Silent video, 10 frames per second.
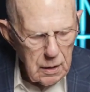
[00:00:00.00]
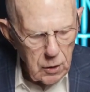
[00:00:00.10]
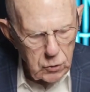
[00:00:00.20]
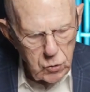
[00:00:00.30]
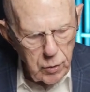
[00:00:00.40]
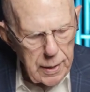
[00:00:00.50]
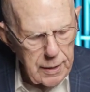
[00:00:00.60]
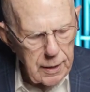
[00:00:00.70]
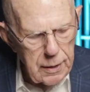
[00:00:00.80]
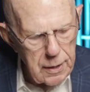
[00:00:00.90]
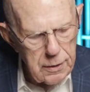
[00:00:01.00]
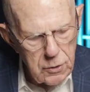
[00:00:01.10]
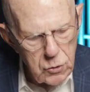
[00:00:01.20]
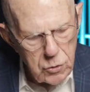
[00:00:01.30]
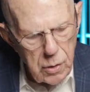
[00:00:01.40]
uh, training and
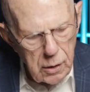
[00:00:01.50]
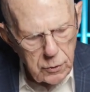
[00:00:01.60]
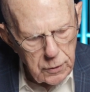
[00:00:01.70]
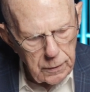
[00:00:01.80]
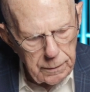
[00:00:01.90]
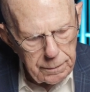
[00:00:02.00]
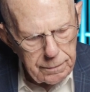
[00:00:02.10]
instruction.